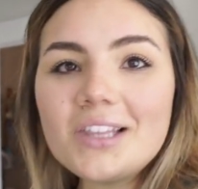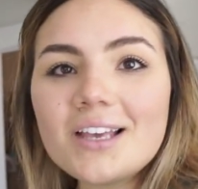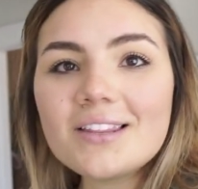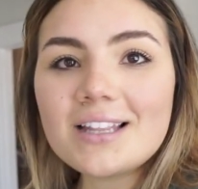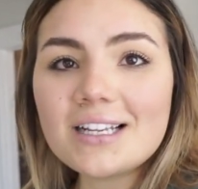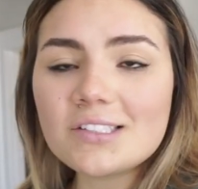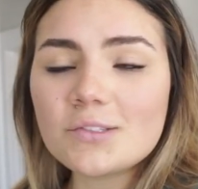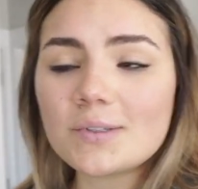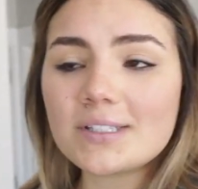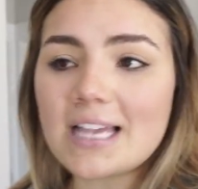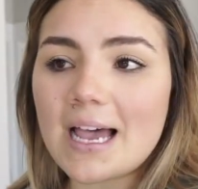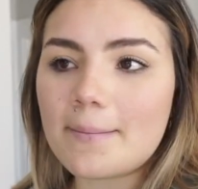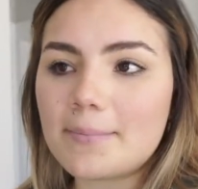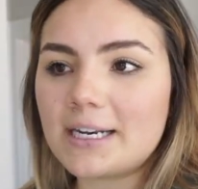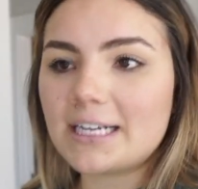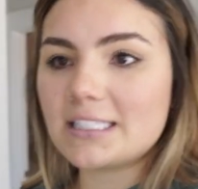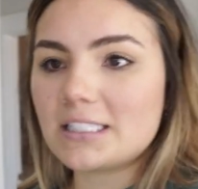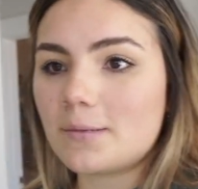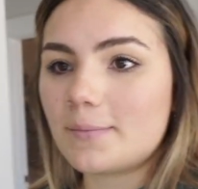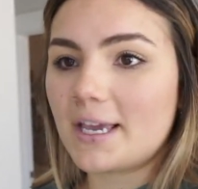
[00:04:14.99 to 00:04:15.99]
That's what's
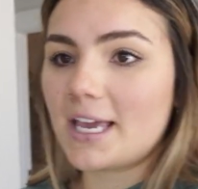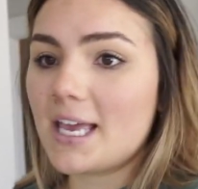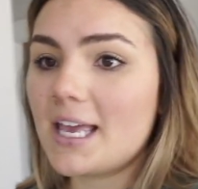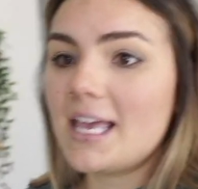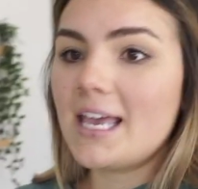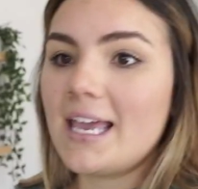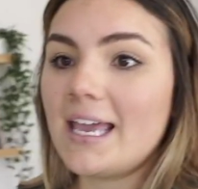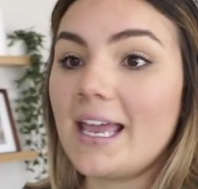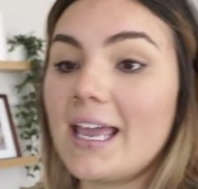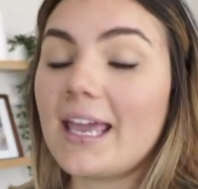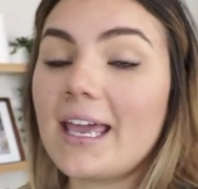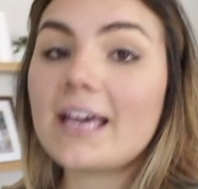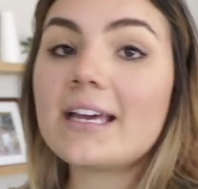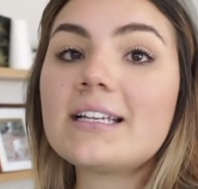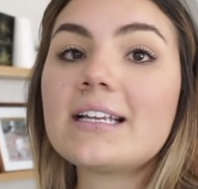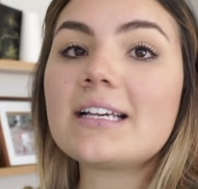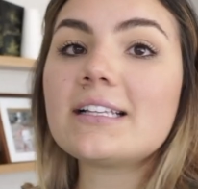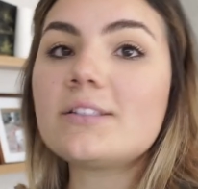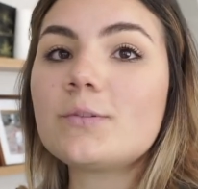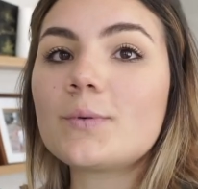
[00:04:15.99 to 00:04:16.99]
happening to me.
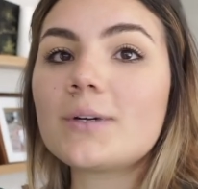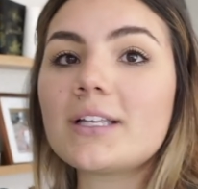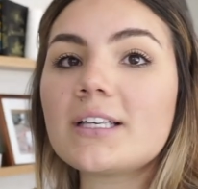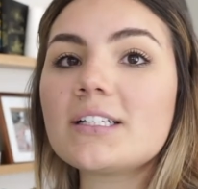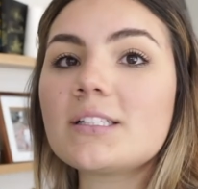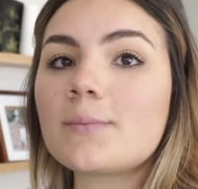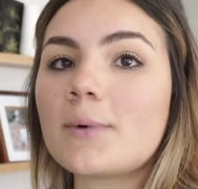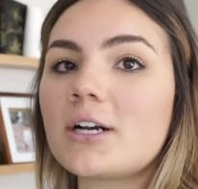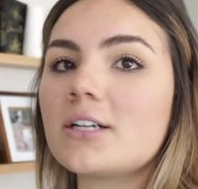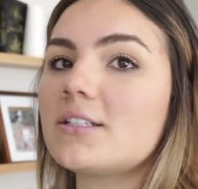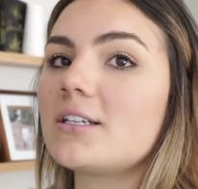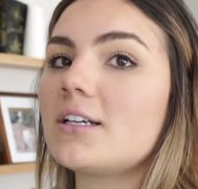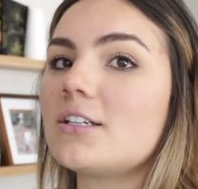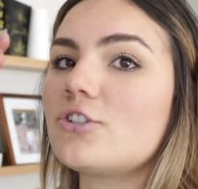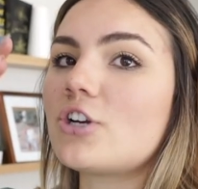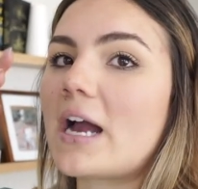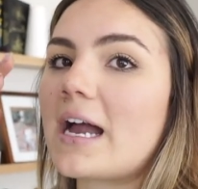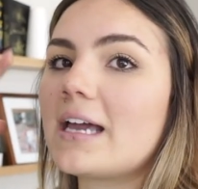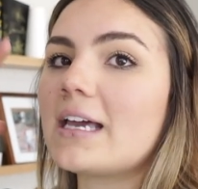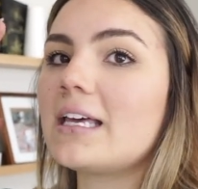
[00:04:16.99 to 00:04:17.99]
And it's really smart to
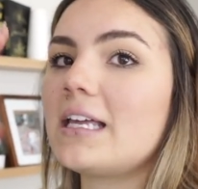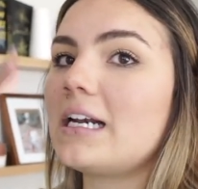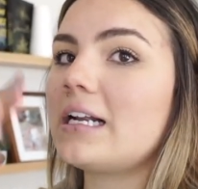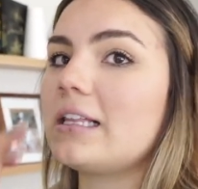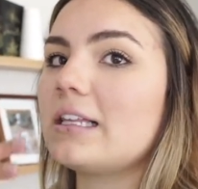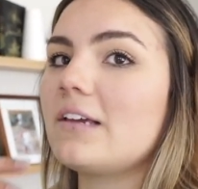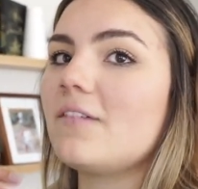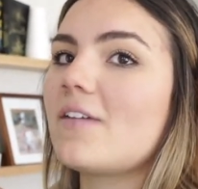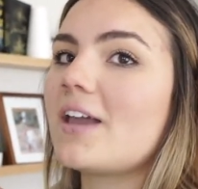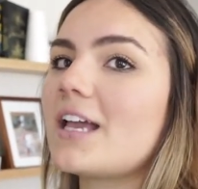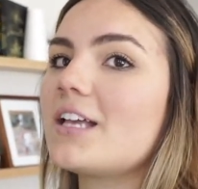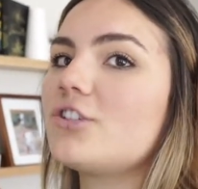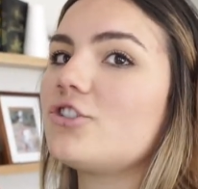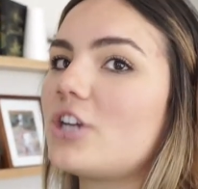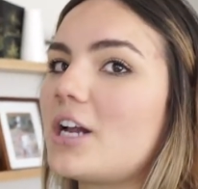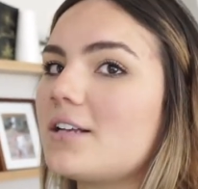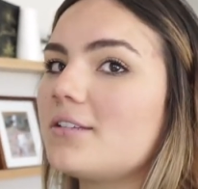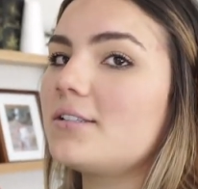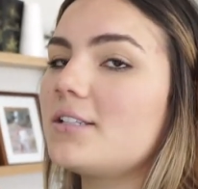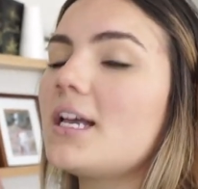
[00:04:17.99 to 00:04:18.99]
try and alleviate
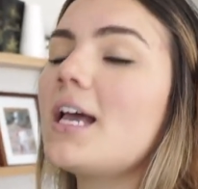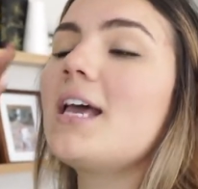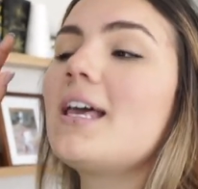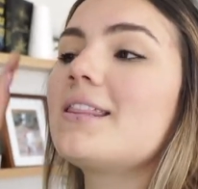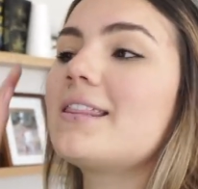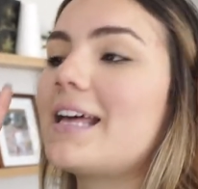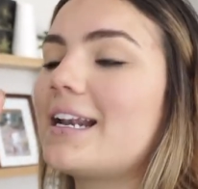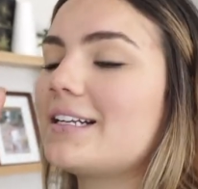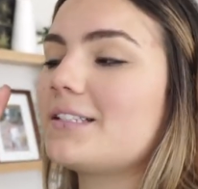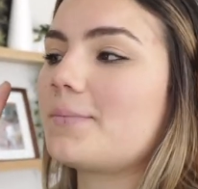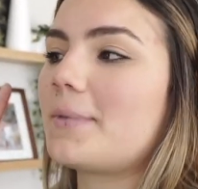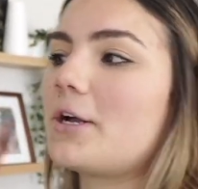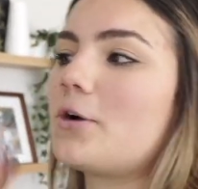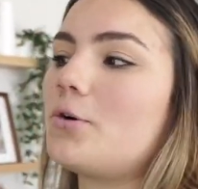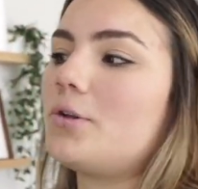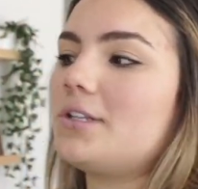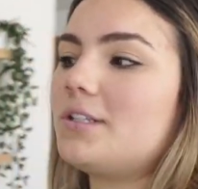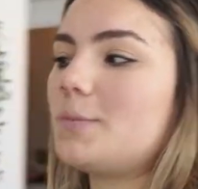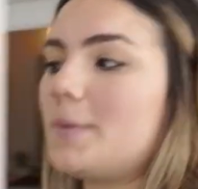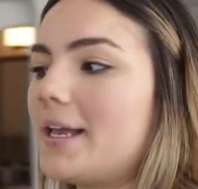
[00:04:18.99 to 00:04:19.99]
stress. That is my goal this